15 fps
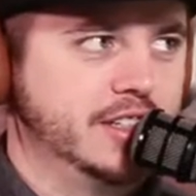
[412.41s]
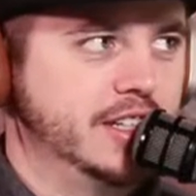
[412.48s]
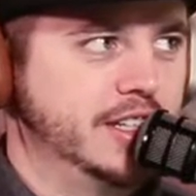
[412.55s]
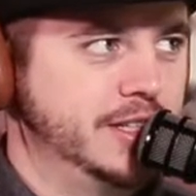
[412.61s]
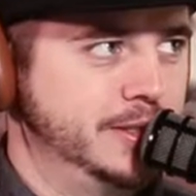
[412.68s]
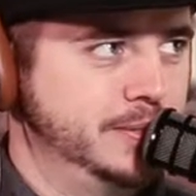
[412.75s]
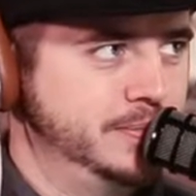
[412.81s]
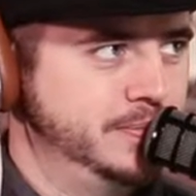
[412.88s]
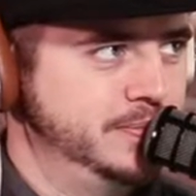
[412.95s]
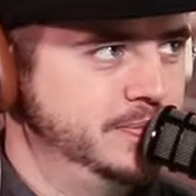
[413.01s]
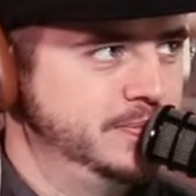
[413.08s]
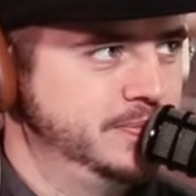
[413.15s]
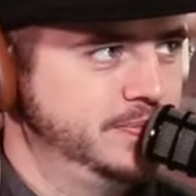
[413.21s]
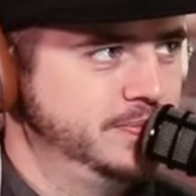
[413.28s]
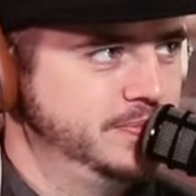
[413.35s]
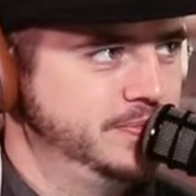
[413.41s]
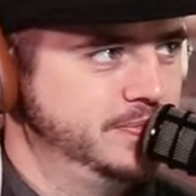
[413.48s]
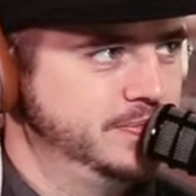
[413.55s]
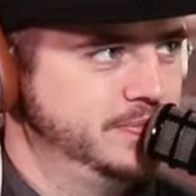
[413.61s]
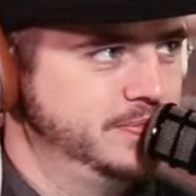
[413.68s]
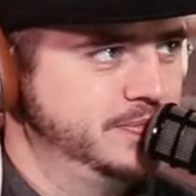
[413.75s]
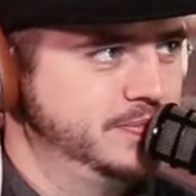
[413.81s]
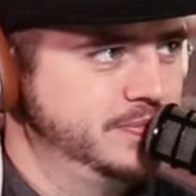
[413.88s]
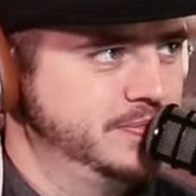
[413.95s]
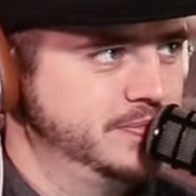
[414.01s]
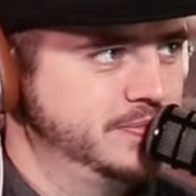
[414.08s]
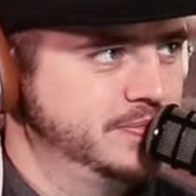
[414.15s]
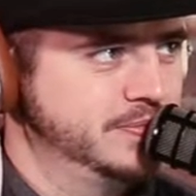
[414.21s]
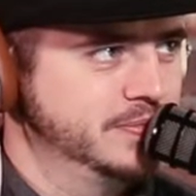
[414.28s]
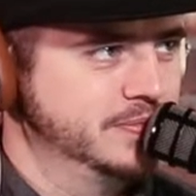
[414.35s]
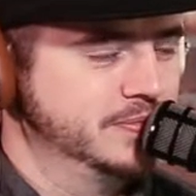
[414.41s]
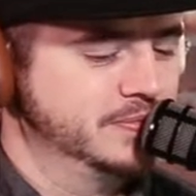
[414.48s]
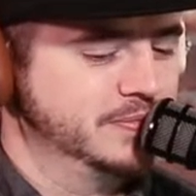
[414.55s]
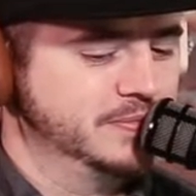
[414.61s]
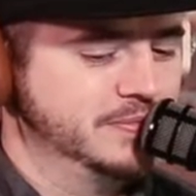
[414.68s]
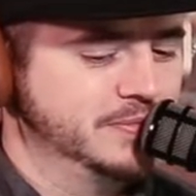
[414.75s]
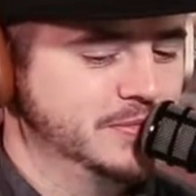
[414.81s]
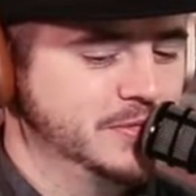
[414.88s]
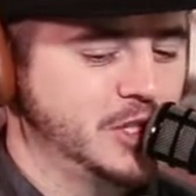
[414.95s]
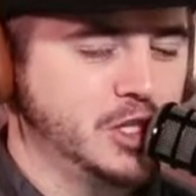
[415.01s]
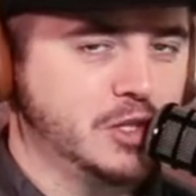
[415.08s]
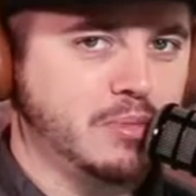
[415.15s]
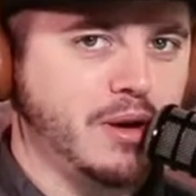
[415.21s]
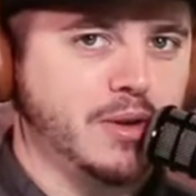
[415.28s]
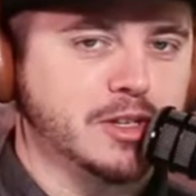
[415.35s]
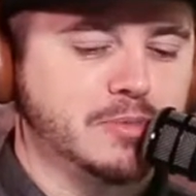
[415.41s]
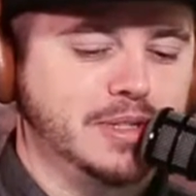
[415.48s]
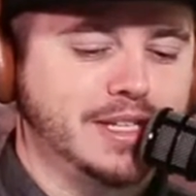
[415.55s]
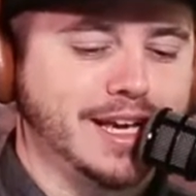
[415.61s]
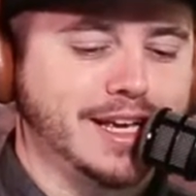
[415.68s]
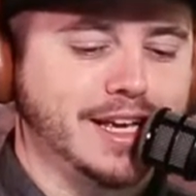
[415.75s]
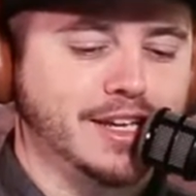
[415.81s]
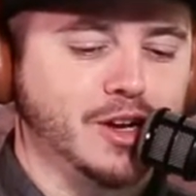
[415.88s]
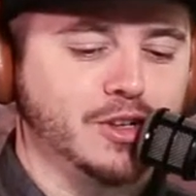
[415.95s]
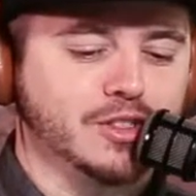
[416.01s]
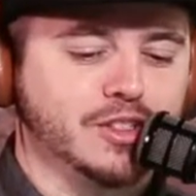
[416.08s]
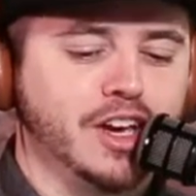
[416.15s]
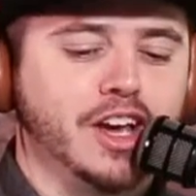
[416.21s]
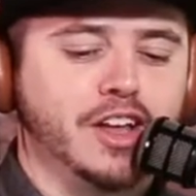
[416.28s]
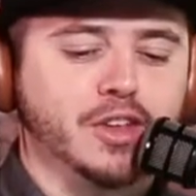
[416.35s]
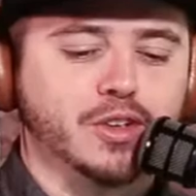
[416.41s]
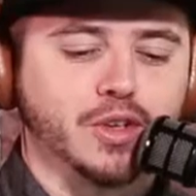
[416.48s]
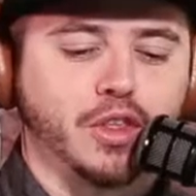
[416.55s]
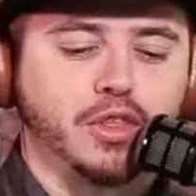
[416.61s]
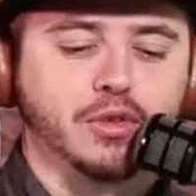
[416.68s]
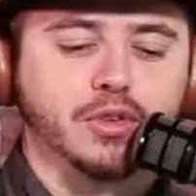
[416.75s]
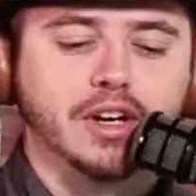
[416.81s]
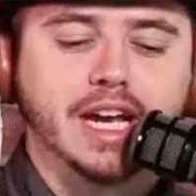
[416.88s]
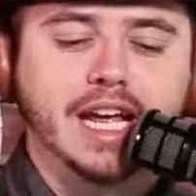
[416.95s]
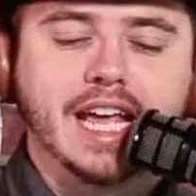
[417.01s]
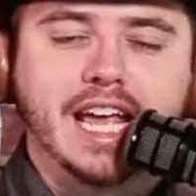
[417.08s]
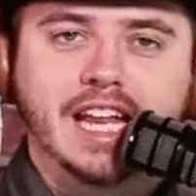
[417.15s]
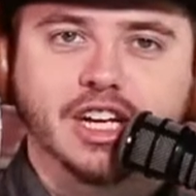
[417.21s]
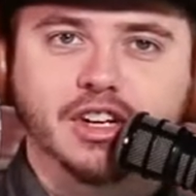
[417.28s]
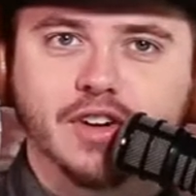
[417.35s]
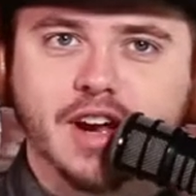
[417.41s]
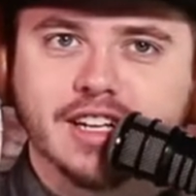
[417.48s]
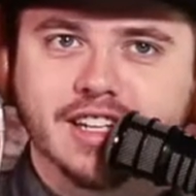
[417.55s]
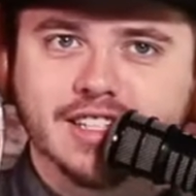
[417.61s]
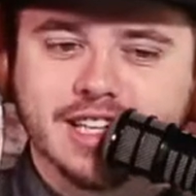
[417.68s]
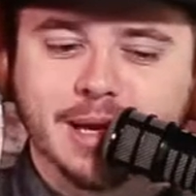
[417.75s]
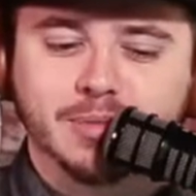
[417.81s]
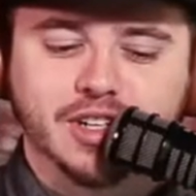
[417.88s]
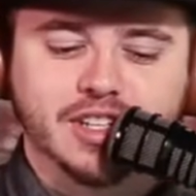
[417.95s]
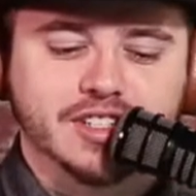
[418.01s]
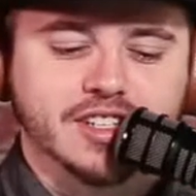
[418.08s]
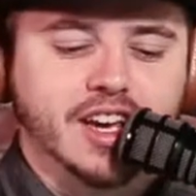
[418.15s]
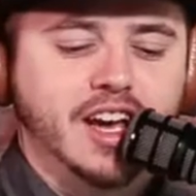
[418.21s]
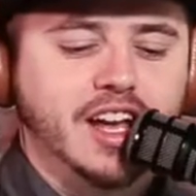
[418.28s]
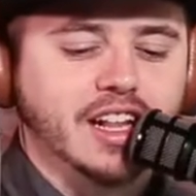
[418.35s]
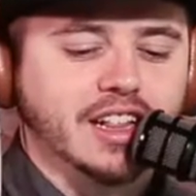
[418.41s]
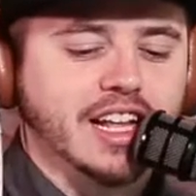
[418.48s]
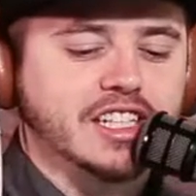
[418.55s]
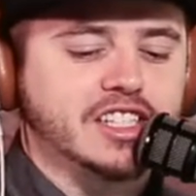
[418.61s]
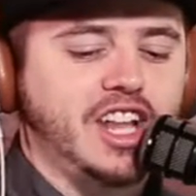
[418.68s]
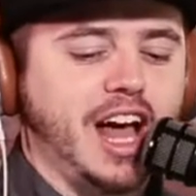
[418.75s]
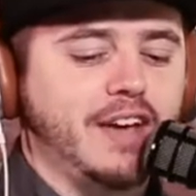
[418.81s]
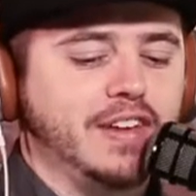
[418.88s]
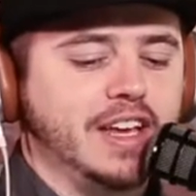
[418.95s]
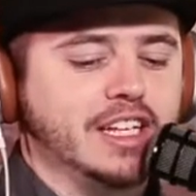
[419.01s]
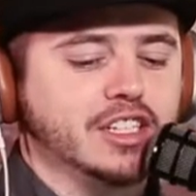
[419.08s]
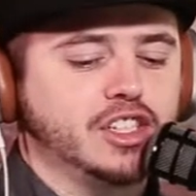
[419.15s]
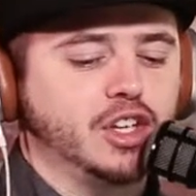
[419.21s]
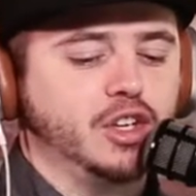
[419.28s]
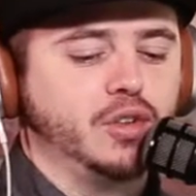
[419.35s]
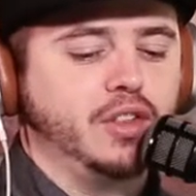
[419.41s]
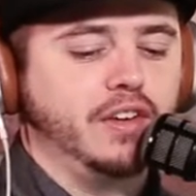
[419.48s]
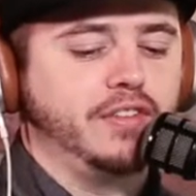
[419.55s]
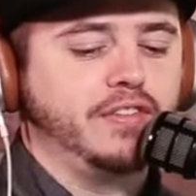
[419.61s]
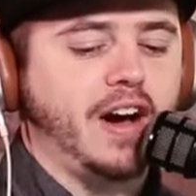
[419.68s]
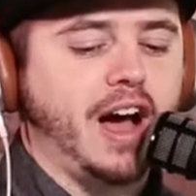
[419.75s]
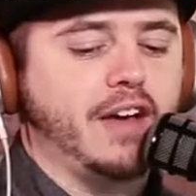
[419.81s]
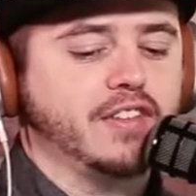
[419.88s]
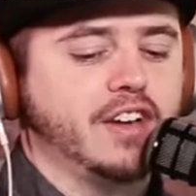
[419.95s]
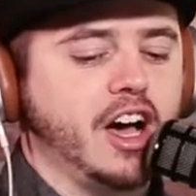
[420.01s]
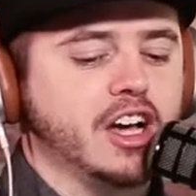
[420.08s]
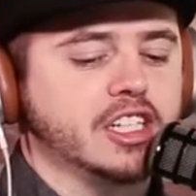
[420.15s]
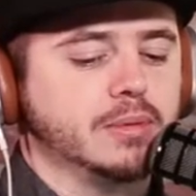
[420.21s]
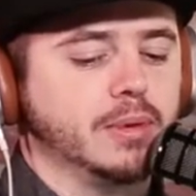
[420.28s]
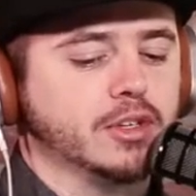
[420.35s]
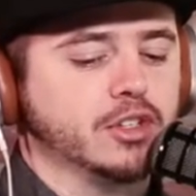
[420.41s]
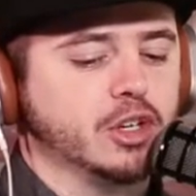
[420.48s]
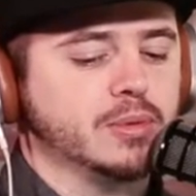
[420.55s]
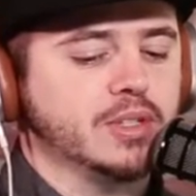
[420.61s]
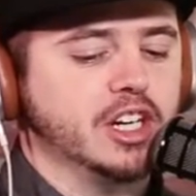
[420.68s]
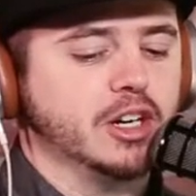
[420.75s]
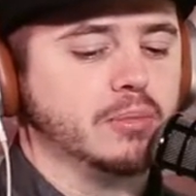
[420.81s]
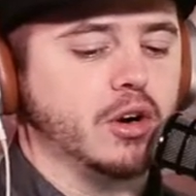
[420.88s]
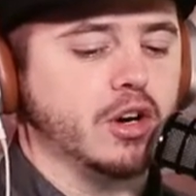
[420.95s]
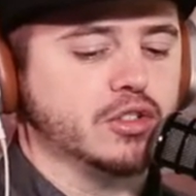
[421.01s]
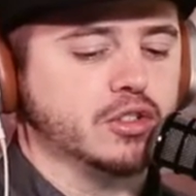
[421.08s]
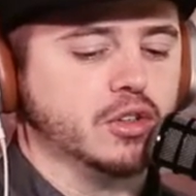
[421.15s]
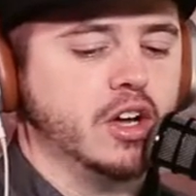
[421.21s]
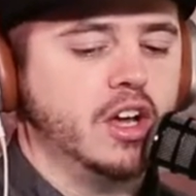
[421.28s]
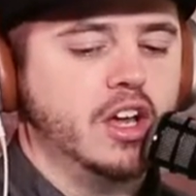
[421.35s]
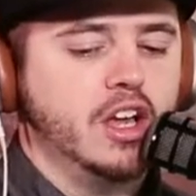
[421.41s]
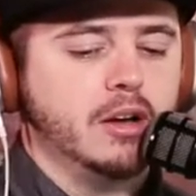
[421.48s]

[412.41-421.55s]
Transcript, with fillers: Um, Billy. So you should probably just be taking notes. Those are the three incorrect assumptions. Let's dive into the five customer groups here, Marshall.